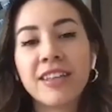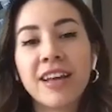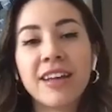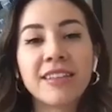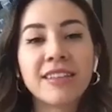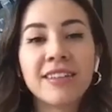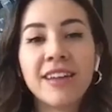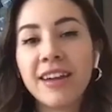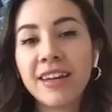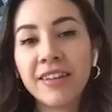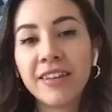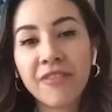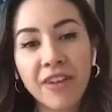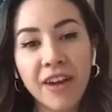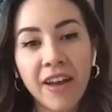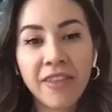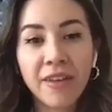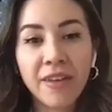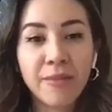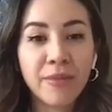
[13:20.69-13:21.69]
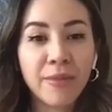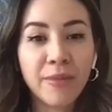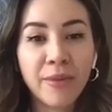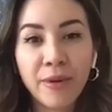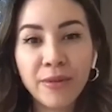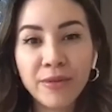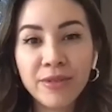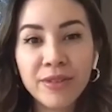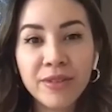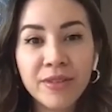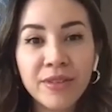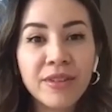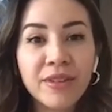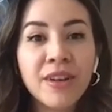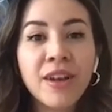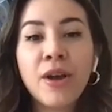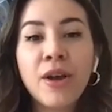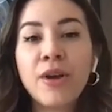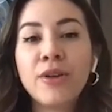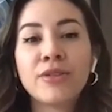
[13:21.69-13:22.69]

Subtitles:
that's not even on the proposal.